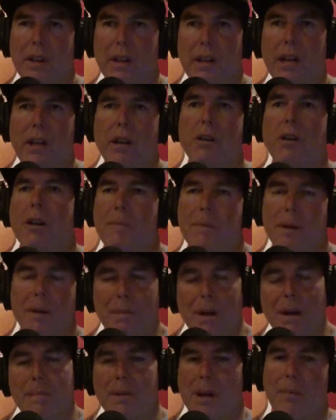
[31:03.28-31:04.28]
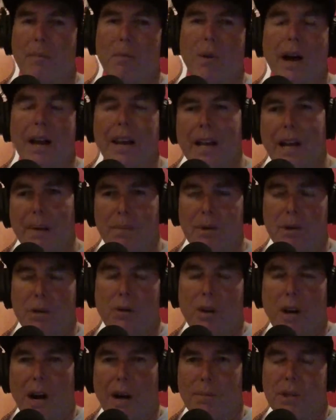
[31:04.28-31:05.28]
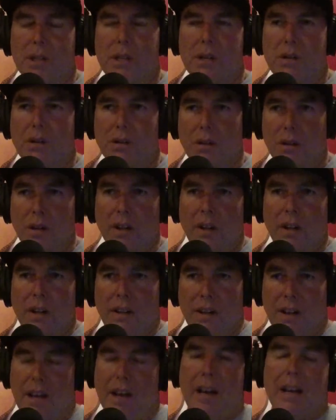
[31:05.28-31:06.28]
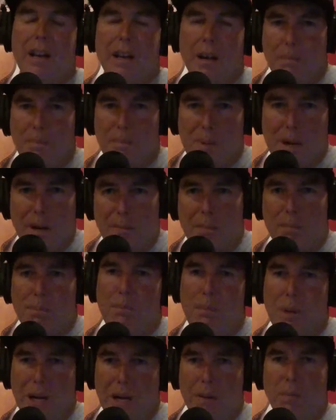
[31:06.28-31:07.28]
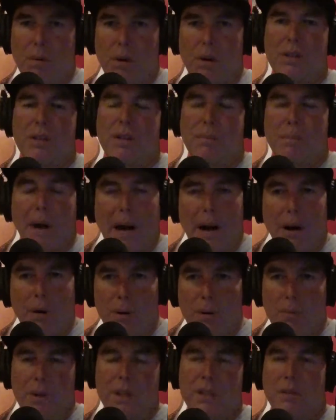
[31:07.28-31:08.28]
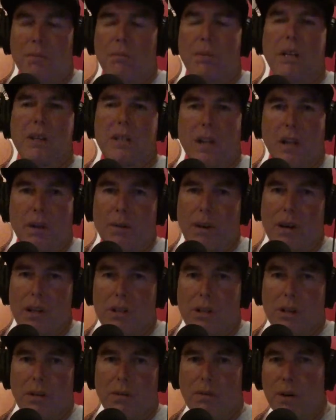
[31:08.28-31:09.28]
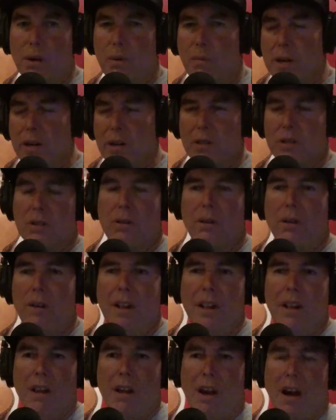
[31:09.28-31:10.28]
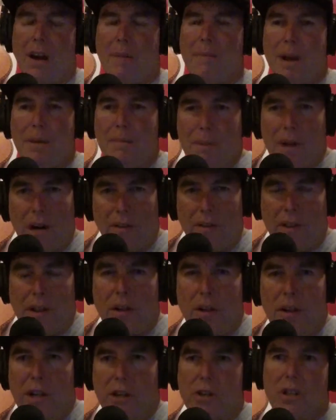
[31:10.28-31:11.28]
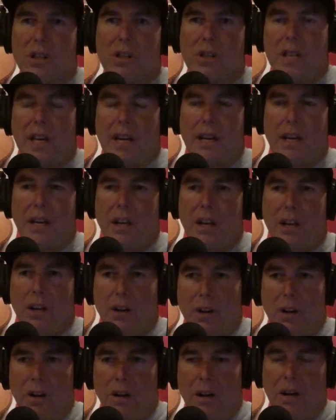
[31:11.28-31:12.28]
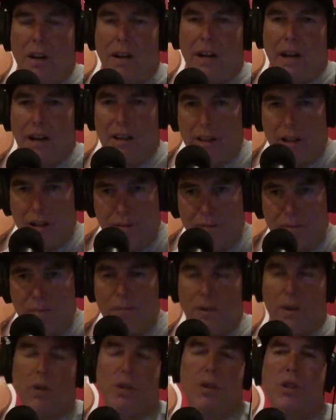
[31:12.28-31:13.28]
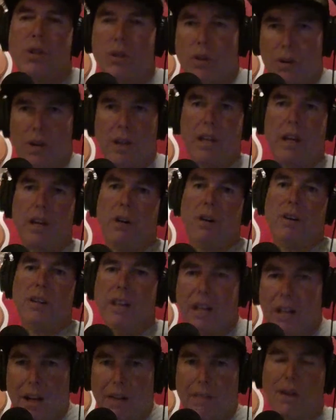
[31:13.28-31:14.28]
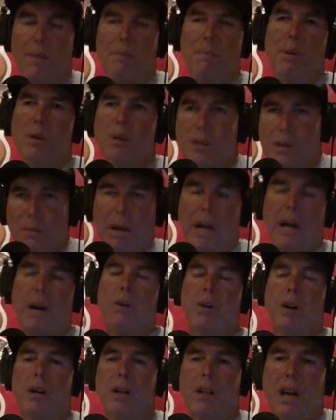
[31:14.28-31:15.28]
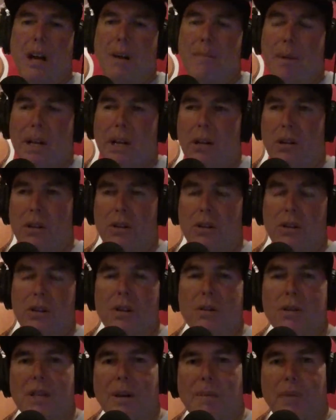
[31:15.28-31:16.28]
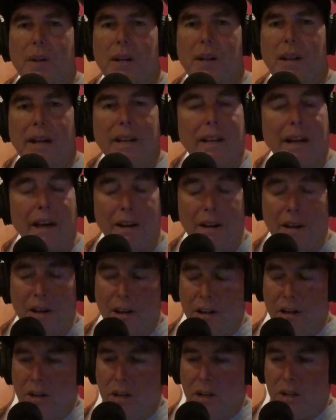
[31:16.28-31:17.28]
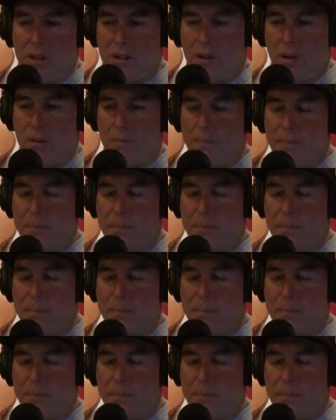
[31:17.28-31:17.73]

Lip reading: the gear I'm in, maybe I'm riding up to an obstacle and I need a big burst of power with some acceleration of the rear wheel. So I might be on the clutch in second gear and then there's third gear and then give it a boost of power to climb a hill or do something like that. So